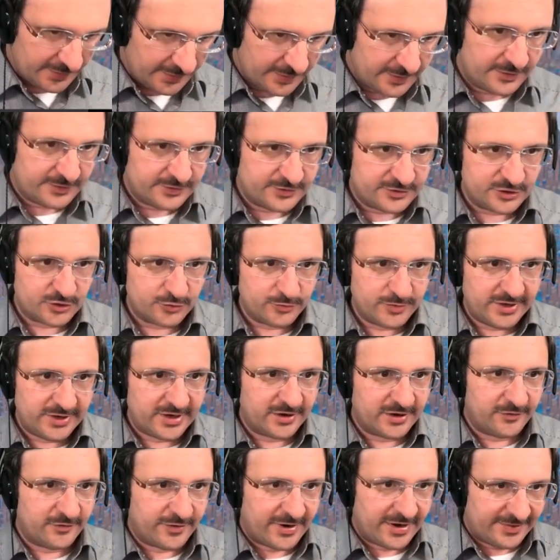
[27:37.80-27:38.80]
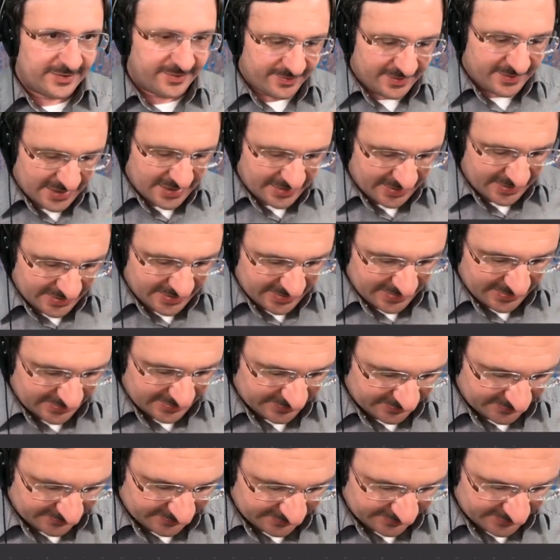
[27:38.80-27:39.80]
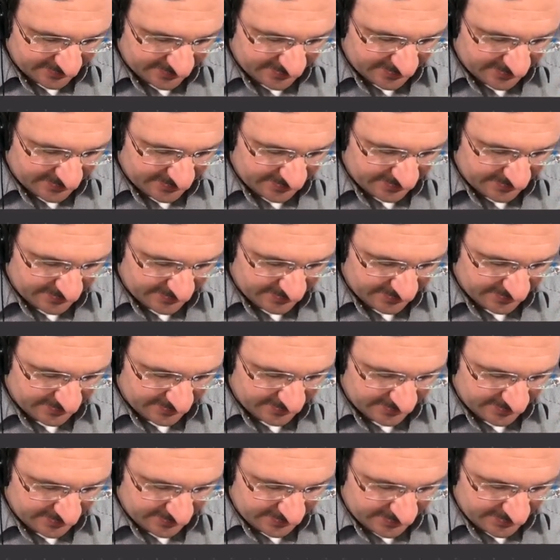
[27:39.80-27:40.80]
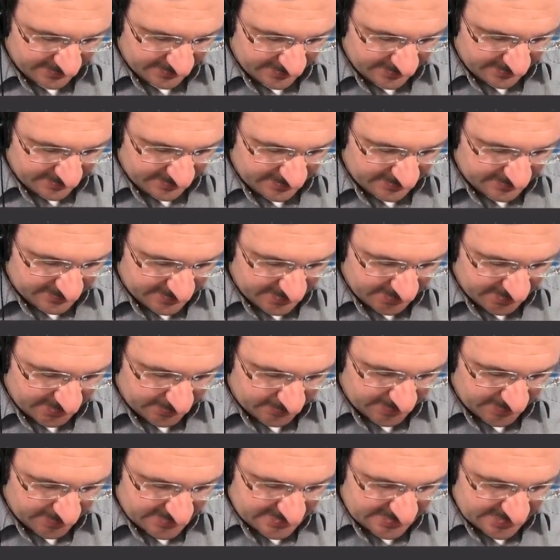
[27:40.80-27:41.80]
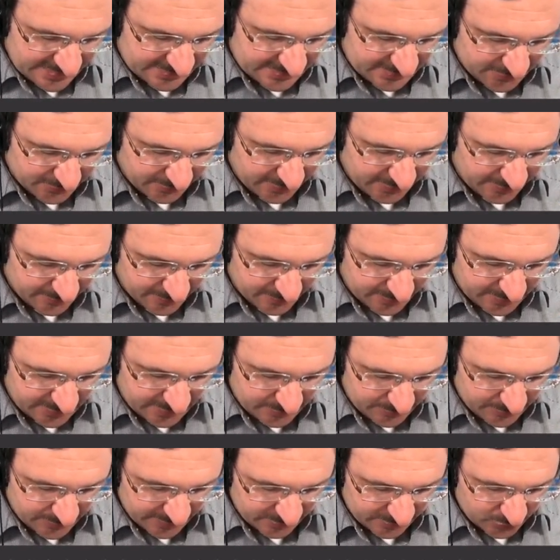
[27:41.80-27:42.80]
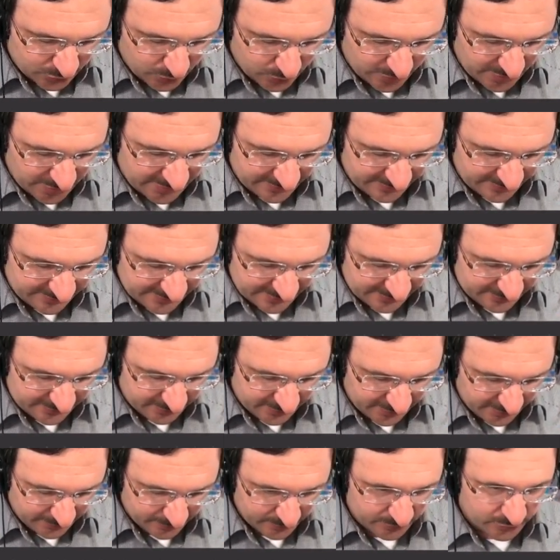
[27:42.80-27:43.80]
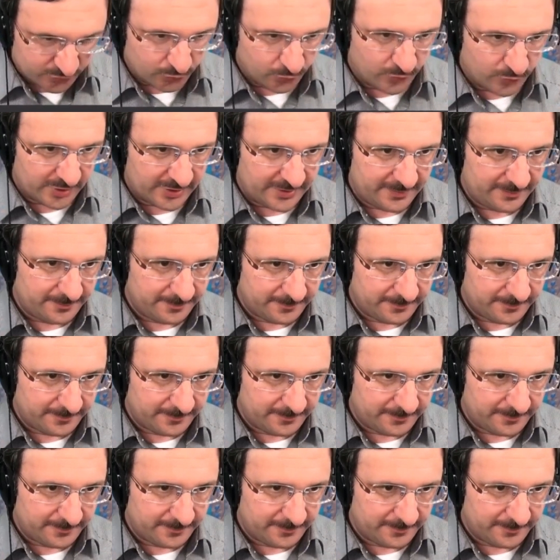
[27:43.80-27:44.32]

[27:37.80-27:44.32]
So we can write that as 0 is less or equal to x1 is less or equal to 1.